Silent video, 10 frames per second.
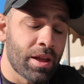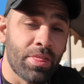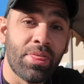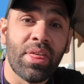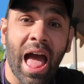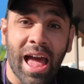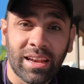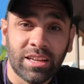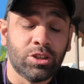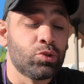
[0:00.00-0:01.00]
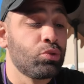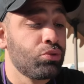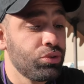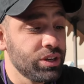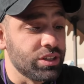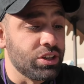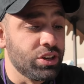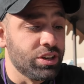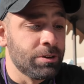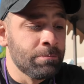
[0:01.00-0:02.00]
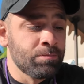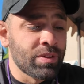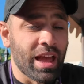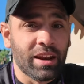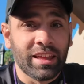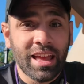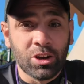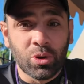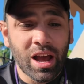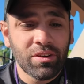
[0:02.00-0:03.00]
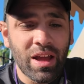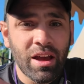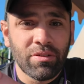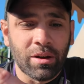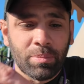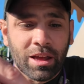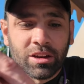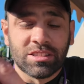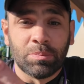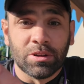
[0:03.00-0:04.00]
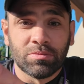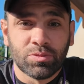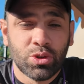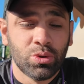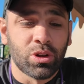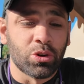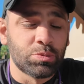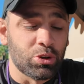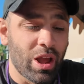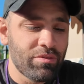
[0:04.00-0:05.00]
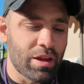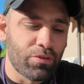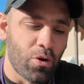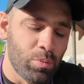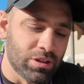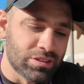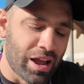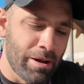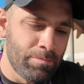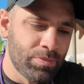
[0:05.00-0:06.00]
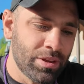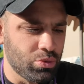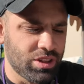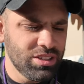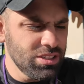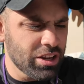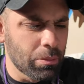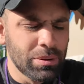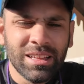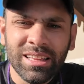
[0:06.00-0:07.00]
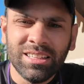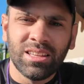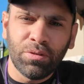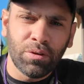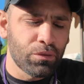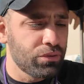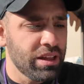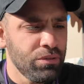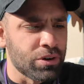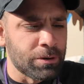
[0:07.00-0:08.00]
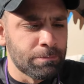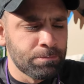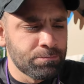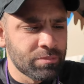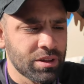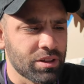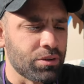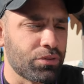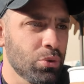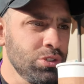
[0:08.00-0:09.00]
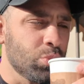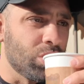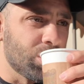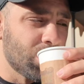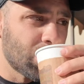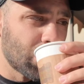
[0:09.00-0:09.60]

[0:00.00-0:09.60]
That is really good. And again, you kind of have, I'm not gonna tip it too close, but you have that foam on top. So this is a completely different flavor than the frozen one.